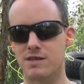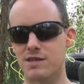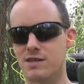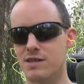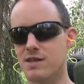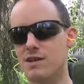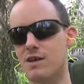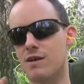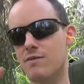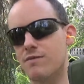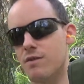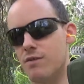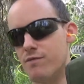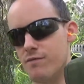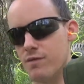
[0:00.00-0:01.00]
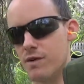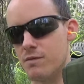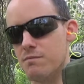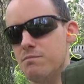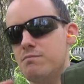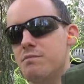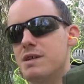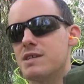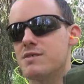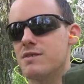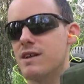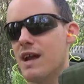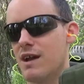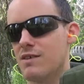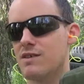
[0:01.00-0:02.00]
He did it off of uh, basically
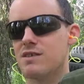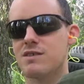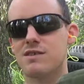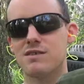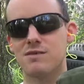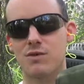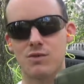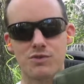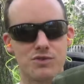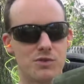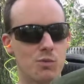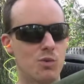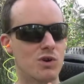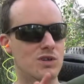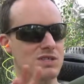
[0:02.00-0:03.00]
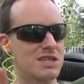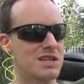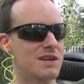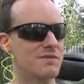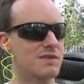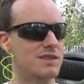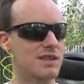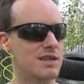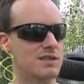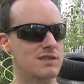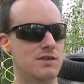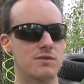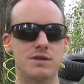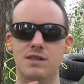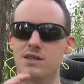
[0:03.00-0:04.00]
how this holster works and everything.
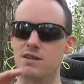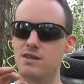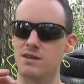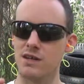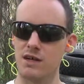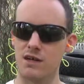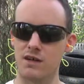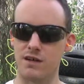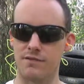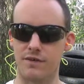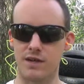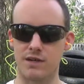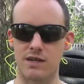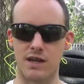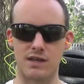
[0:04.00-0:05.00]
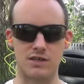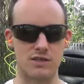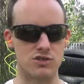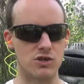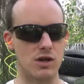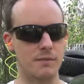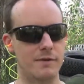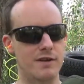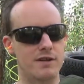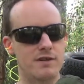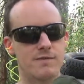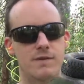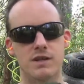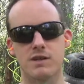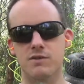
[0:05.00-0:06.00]
So he did a fantastic job on his
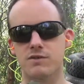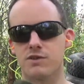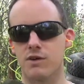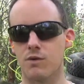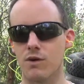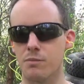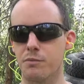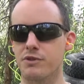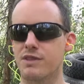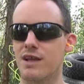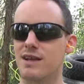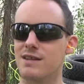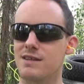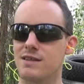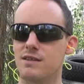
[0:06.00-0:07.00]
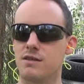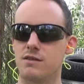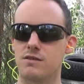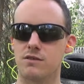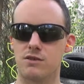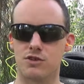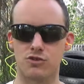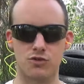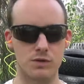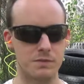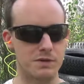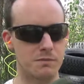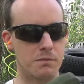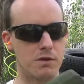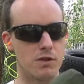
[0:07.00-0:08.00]
video, so I'll put that in the
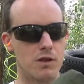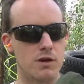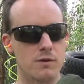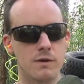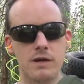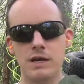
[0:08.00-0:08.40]
description below.